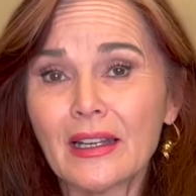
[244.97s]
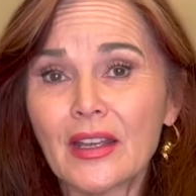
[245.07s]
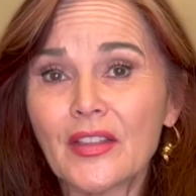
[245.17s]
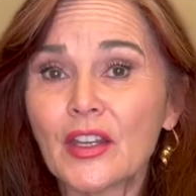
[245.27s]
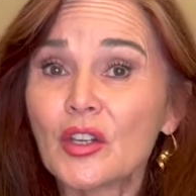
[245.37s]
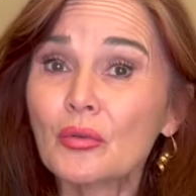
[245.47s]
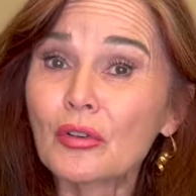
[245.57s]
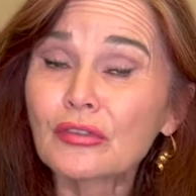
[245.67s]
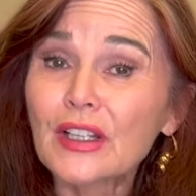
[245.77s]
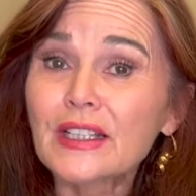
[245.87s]
that you
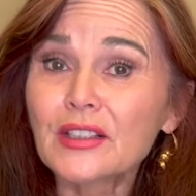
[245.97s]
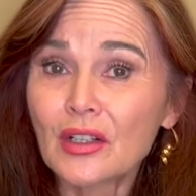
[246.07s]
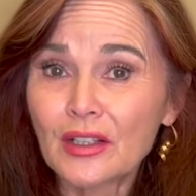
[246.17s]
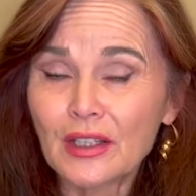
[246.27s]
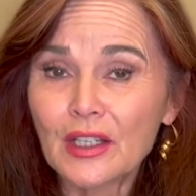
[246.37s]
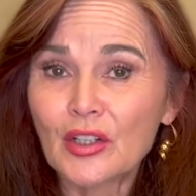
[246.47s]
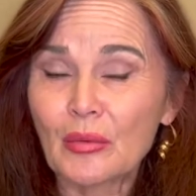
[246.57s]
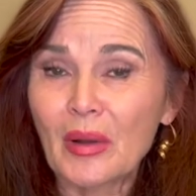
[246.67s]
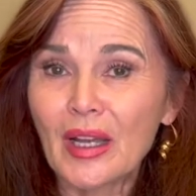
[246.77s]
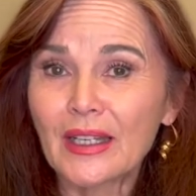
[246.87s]
reflect on in your
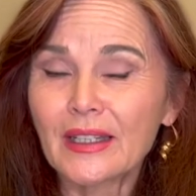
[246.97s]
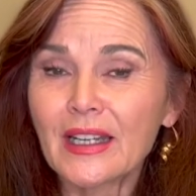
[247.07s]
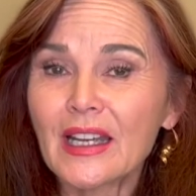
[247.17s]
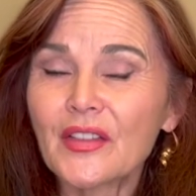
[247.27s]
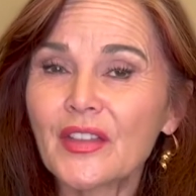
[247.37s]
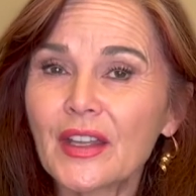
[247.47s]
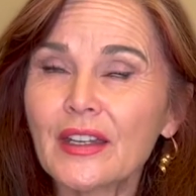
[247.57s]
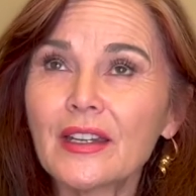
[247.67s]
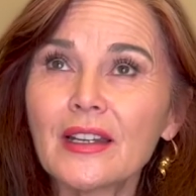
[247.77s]
mind that